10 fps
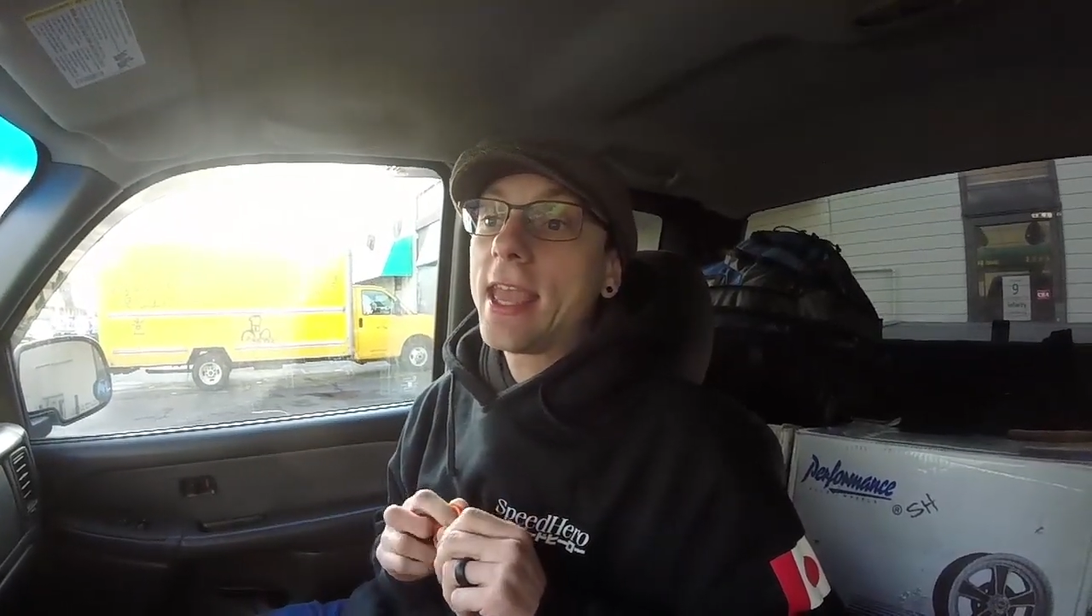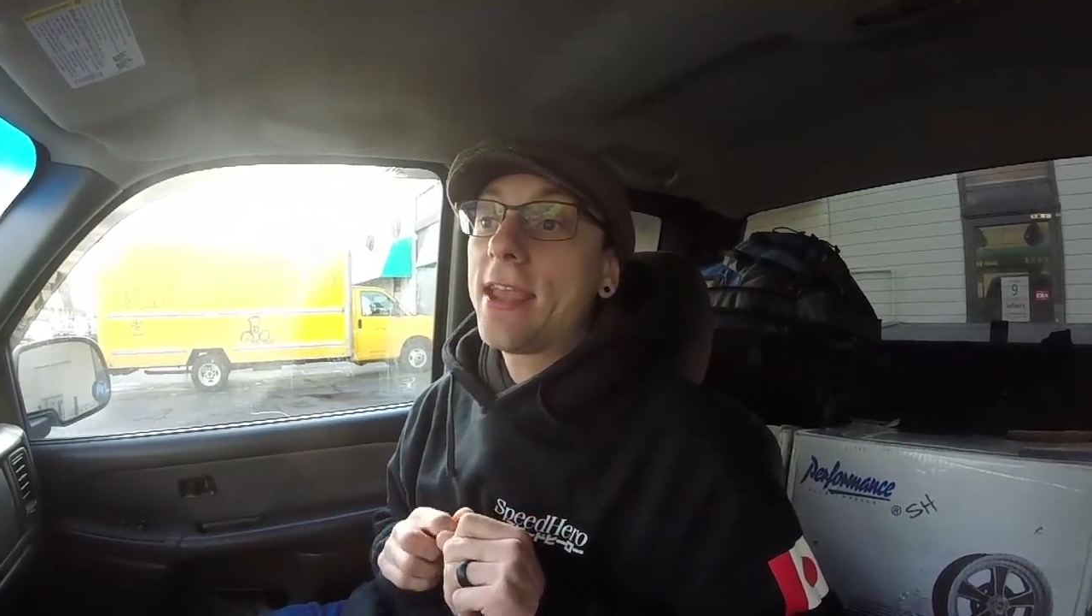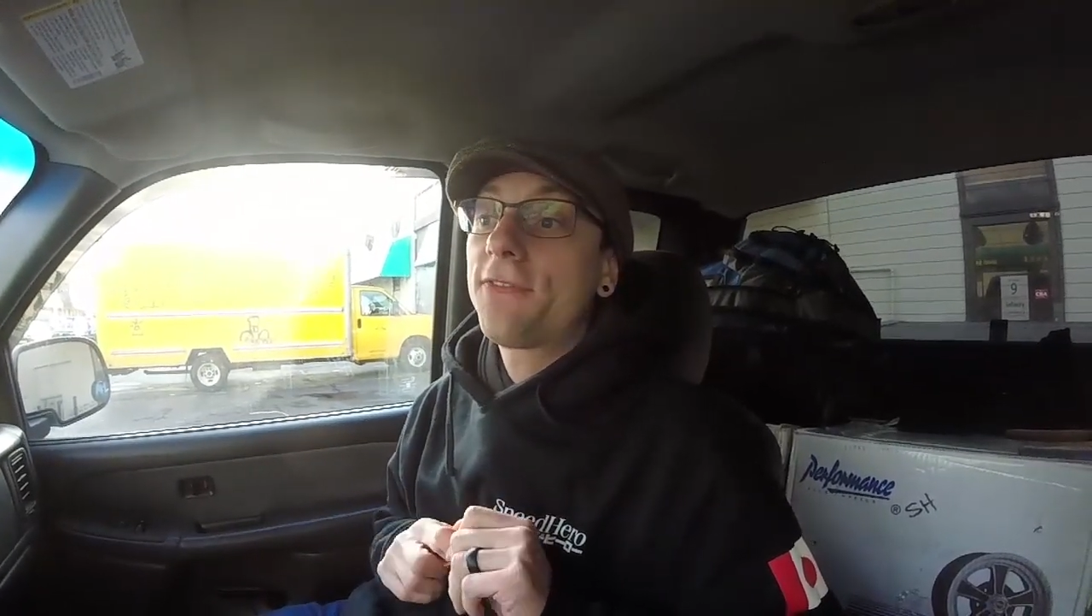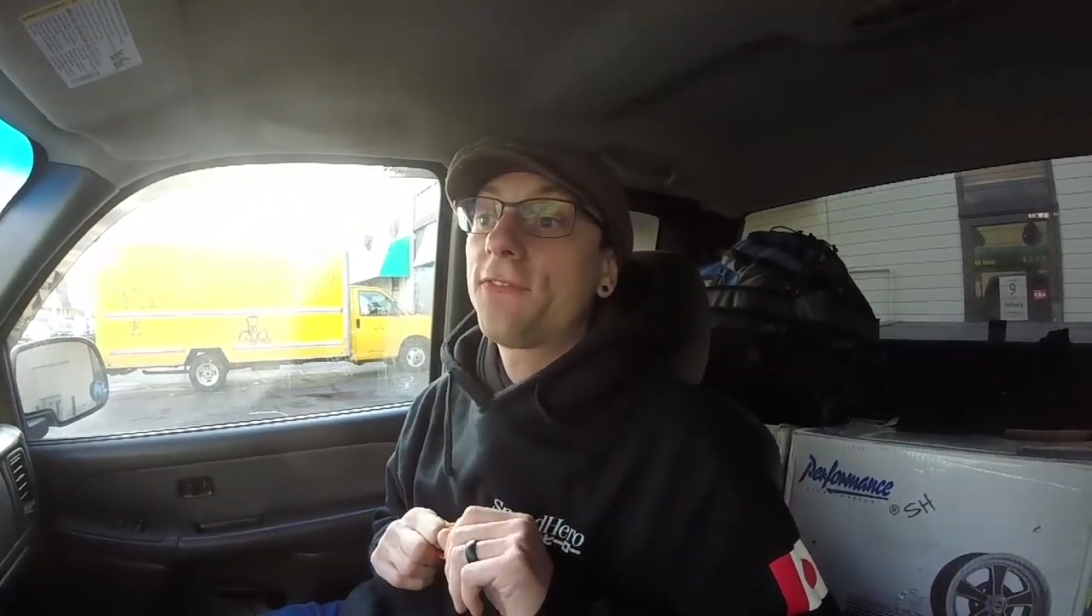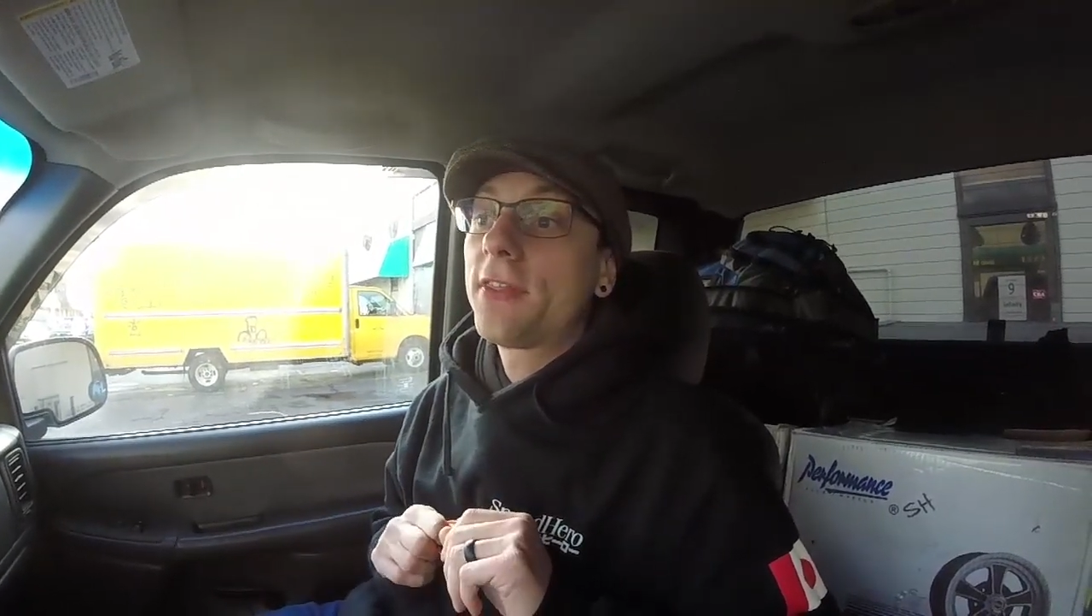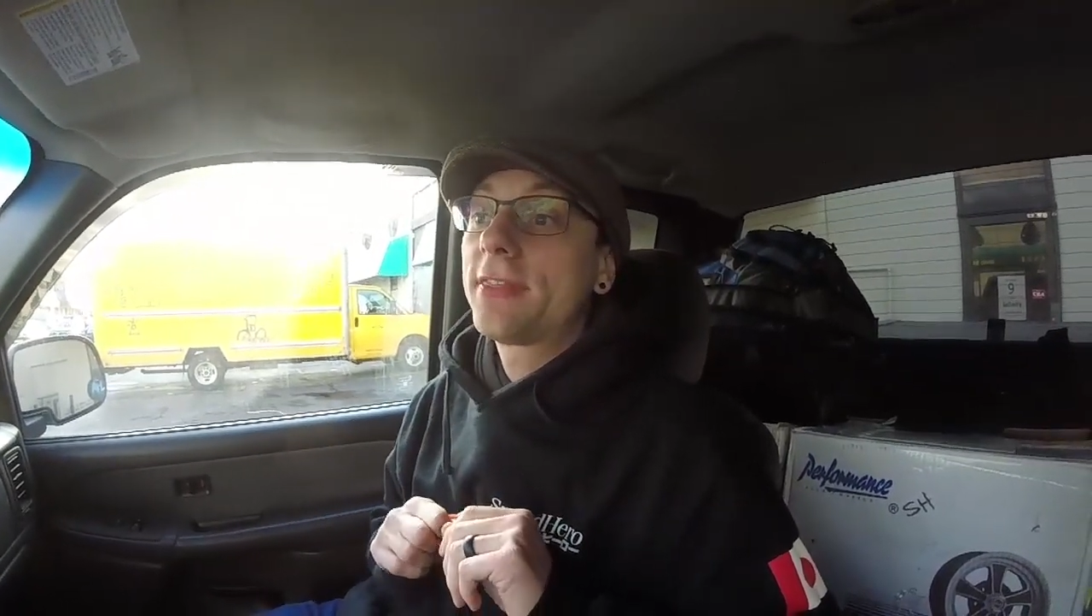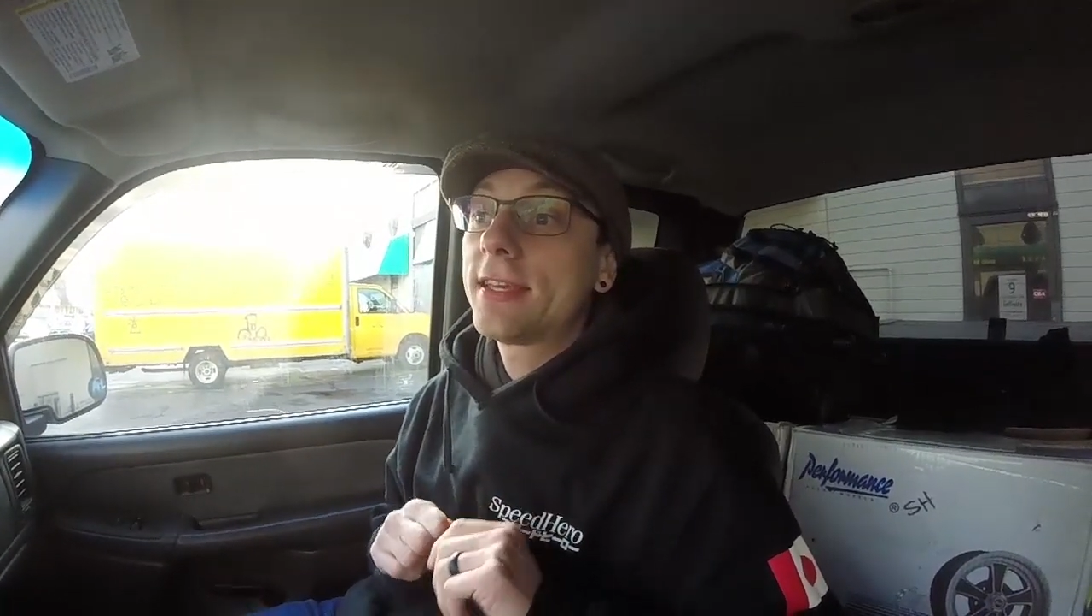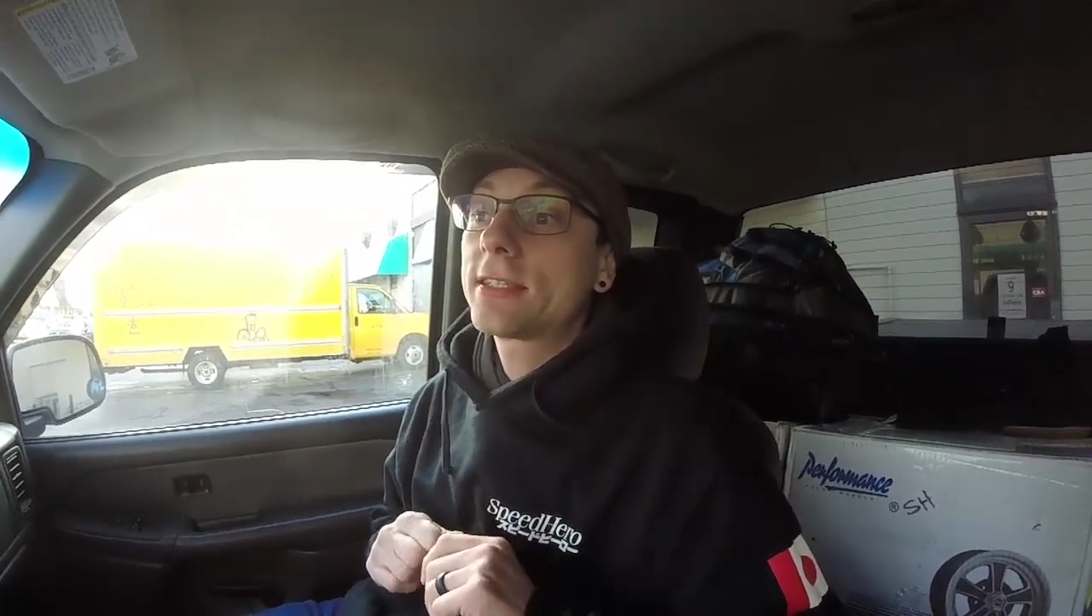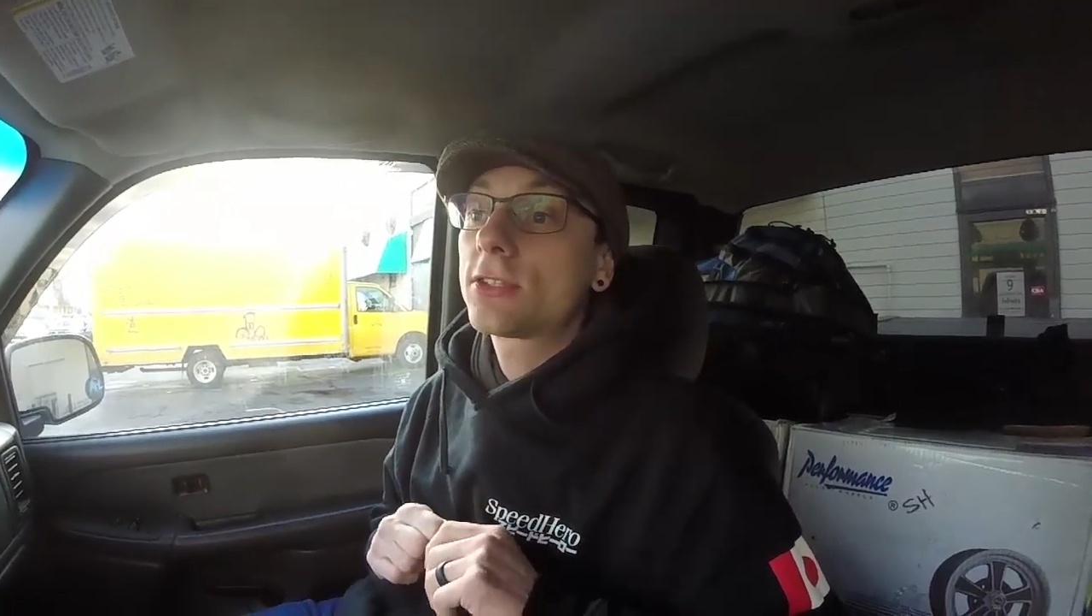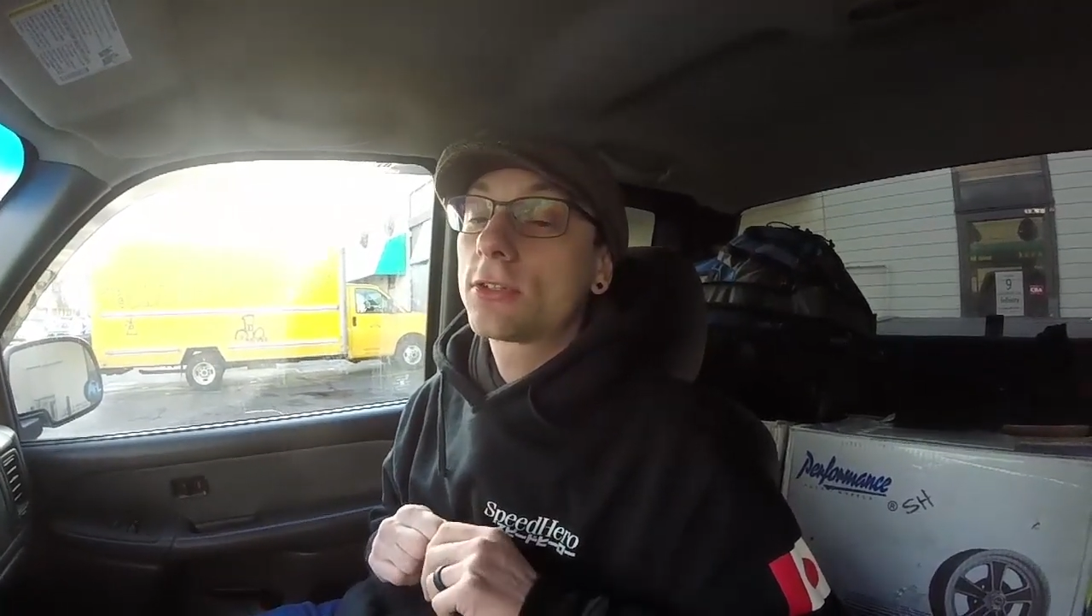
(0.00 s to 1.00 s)
if
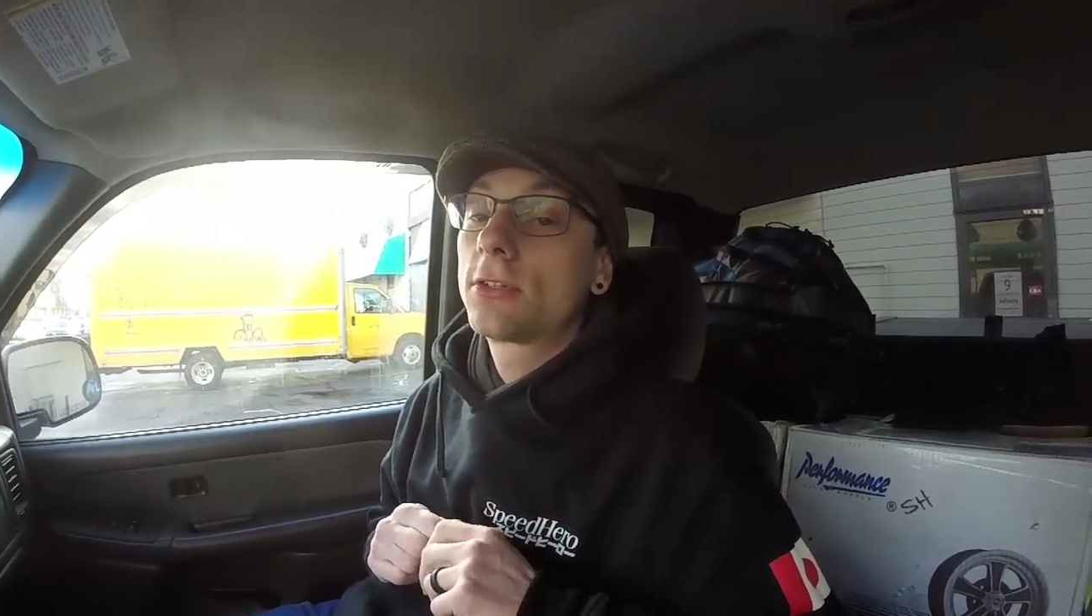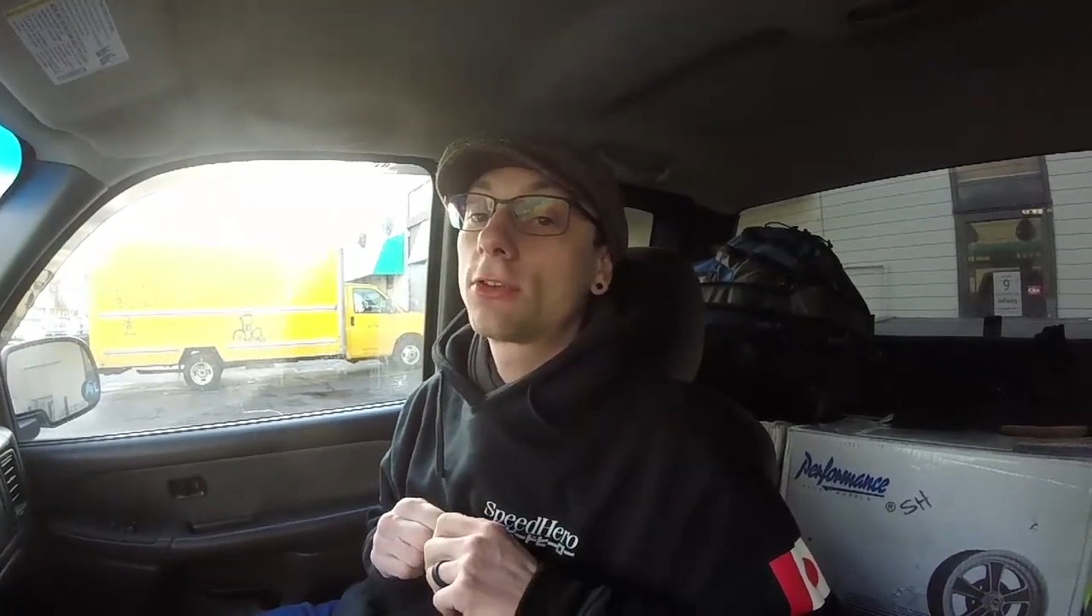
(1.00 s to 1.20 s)
this